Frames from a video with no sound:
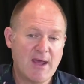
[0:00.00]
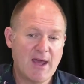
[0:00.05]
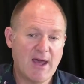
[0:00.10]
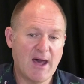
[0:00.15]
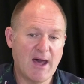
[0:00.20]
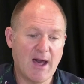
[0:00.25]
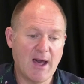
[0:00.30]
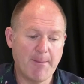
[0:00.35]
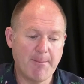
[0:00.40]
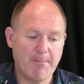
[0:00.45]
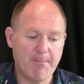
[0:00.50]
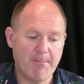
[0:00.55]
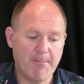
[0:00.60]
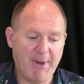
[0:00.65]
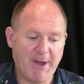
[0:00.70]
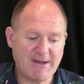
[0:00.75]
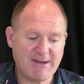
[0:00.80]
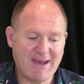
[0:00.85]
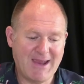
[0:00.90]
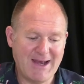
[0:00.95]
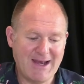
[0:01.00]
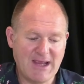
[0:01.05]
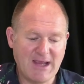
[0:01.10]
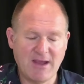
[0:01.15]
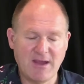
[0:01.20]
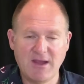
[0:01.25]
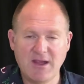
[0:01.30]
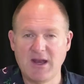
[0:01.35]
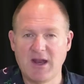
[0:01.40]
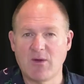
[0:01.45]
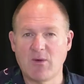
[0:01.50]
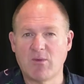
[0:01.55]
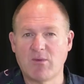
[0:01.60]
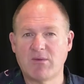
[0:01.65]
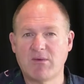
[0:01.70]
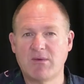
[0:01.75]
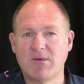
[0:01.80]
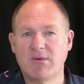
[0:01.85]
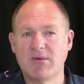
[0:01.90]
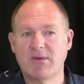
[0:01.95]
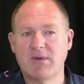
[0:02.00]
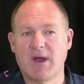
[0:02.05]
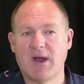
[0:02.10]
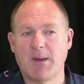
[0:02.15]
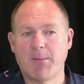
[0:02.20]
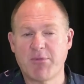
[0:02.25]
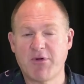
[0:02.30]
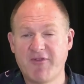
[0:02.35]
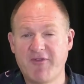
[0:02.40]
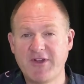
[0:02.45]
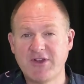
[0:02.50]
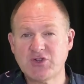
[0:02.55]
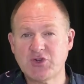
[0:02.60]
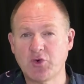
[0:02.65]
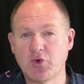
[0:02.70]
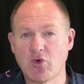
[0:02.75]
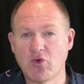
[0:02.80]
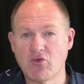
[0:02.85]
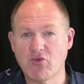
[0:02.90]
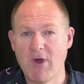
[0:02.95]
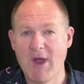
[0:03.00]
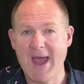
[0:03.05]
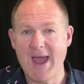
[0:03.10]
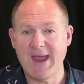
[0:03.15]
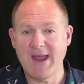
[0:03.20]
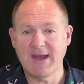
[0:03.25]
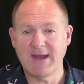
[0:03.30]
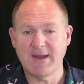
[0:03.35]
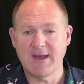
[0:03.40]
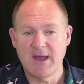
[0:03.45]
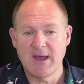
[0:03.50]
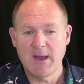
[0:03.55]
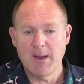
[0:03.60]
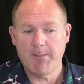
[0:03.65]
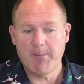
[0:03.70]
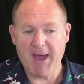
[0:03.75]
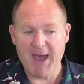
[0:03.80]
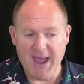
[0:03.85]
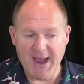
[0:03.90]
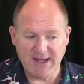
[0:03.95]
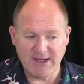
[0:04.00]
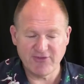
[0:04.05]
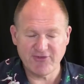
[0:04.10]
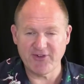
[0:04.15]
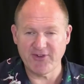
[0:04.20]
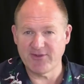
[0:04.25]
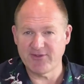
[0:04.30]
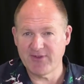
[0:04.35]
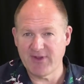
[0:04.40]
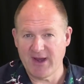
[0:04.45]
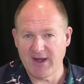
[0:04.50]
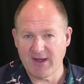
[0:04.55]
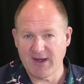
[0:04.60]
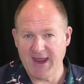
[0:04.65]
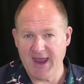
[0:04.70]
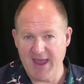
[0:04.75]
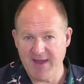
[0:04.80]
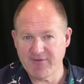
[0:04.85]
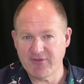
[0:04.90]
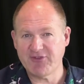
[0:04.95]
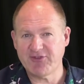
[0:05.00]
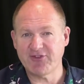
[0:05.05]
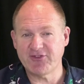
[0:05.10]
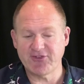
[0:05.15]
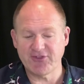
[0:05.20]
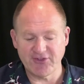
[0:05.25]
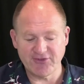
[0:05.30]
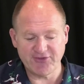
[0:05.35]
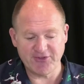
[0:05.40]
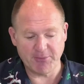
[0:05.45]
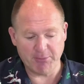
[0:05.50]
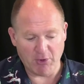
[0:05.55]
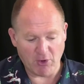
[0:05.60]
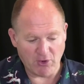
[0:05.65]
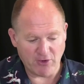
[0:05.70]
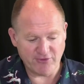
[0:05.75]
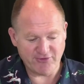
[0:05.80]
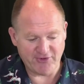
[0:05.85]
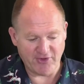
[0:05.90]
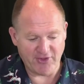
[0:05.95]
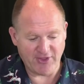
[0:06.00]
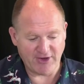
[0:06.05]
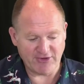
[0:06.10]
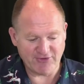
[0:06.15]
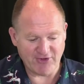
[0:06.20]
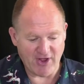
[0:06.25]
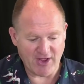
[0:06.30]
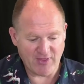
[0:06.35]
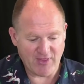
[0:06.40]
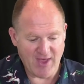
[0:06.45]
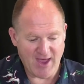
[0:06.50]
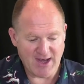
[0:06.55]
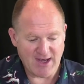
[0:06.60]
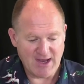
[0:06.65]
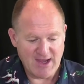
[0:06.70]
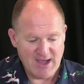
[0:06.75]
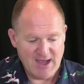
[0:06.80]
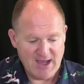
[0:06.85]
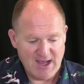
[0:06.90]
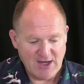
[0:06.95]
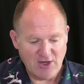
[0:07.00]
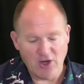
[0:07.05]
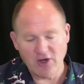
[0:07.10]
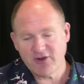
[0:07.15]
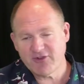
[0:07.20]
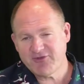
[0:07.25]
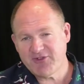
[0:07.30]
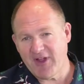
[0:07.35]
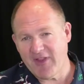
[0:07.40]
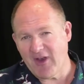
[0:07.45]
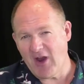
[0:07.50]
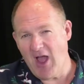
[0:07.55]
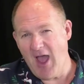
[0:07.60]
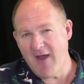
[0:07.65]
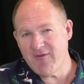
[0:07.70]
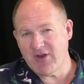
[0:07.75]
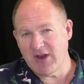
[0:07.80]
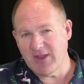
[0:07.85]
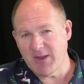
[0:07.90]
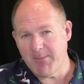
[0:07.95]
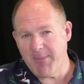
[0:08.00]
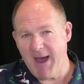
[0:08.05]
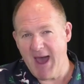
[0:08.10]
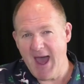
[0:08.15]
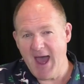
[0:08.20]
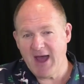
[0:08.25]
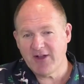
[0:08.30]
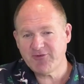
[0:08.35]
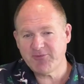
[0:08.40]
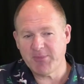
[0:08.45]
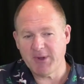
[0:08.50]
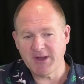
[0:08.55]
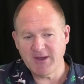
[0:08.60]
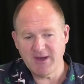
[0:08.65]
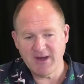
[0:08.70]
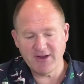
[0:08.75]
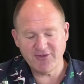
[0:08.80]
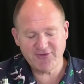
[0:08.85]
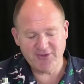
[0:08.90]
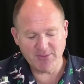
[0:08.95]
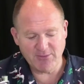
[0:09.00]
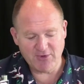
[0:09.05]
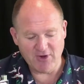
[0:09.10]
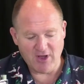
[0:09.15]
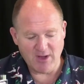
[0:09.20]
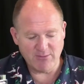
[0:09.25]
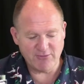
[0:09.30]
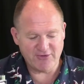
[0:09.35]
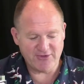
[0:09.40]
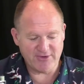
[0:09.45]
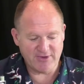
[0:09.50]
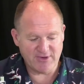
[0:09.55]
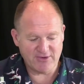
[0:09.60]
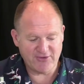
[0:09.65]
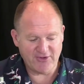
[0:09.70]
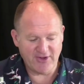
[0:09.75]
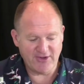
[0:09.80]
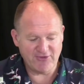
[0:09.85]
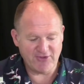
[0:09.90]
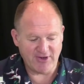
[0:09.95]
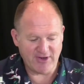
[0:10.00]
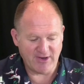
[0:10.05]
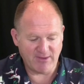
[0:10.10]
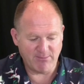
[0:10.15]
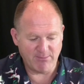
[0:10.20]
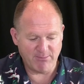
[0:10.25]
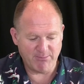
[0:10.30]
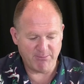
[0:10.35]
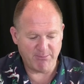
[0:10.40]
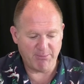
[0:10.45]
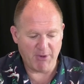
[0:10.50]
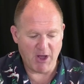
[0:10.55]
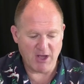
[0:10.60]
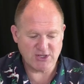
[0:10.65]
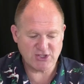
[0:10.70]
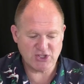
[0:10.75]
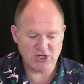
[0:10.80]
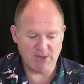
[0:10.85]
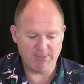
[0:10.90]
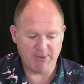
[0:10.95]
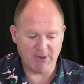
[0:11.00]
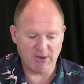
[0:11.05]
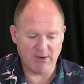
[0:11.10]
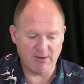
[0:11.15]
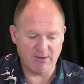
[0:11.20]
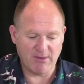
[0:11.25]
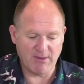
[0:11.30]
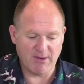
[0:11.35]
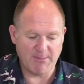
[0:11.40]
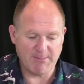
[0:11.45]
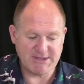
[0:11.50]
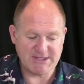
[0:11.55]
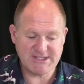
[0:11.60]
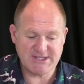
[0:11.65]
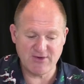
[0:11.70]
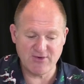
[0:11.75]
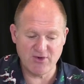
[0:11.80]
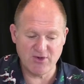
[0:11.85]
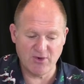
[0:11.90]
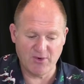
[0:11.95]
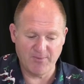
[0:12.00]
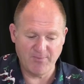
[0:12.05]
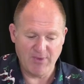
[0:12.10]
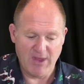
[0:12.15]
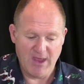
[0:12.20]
Um, but getting, you know, uh, professional grade paints and, and canvases and supports and things like that. Not to say that I haven't in the past, but you know, sometimes it's easy to buy cheaper uh, material.